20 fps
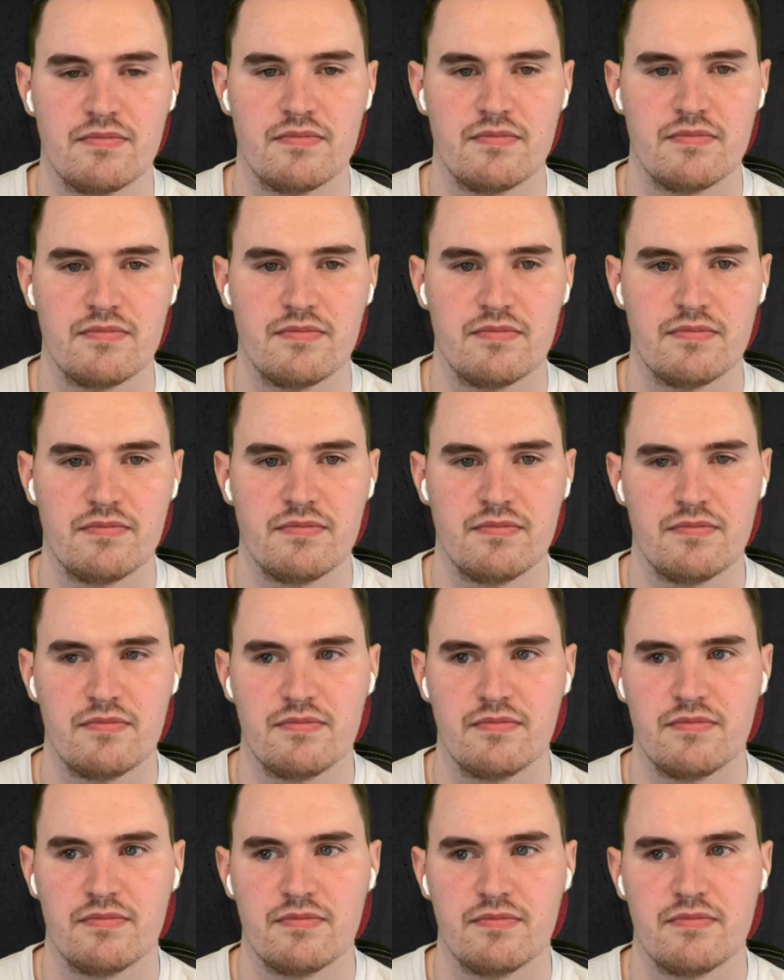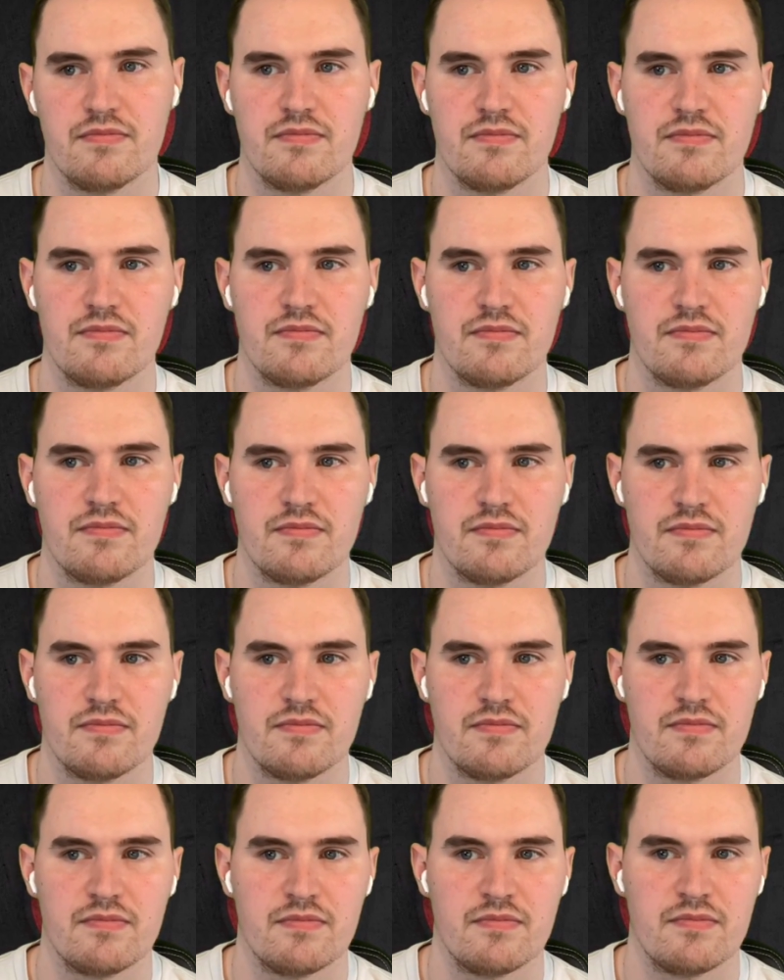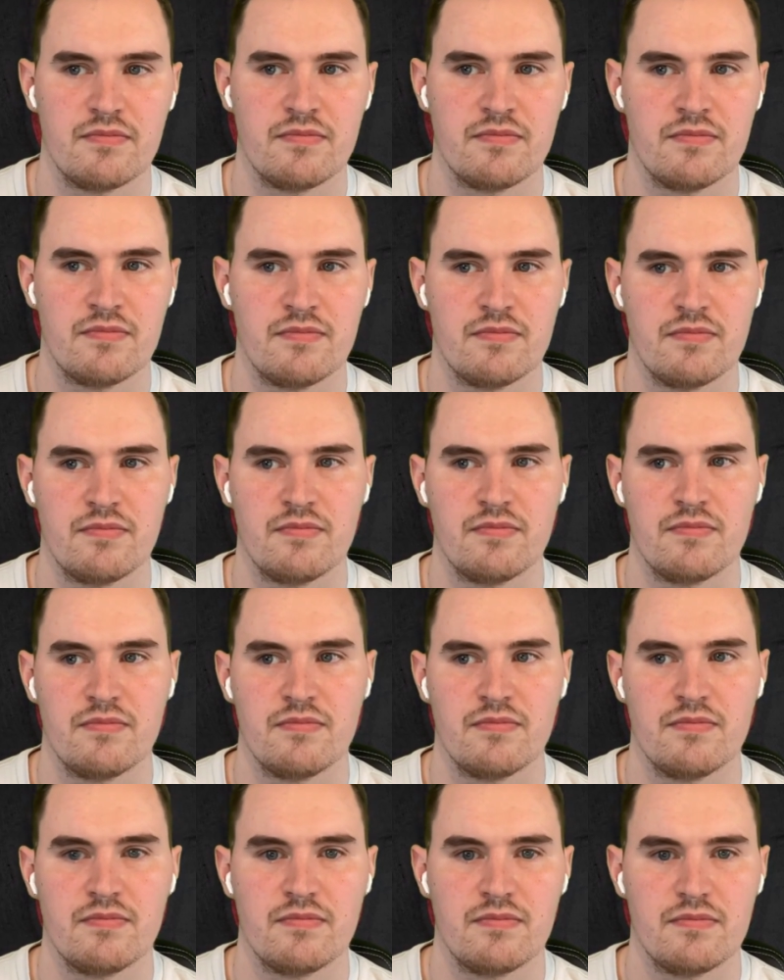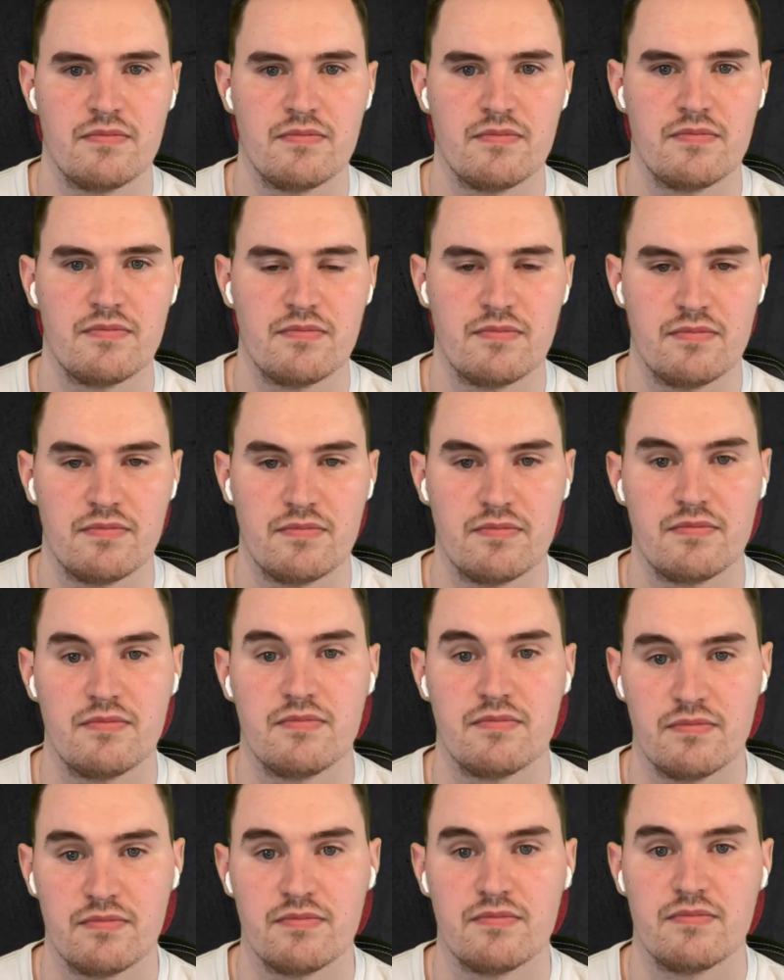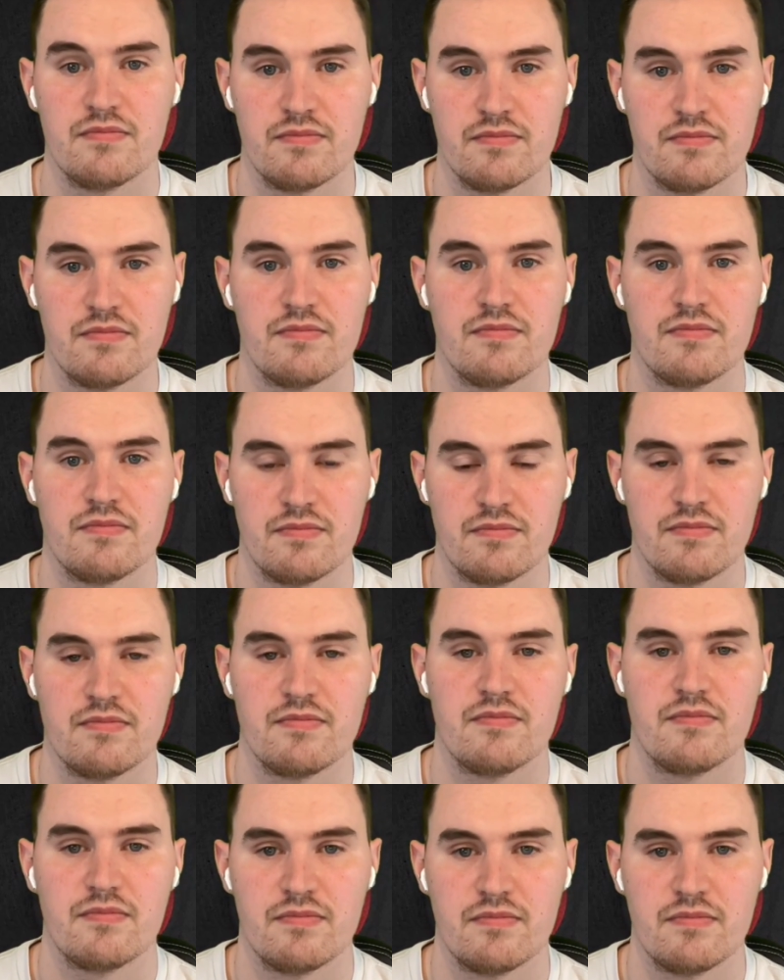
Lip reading: This person isn't speaking.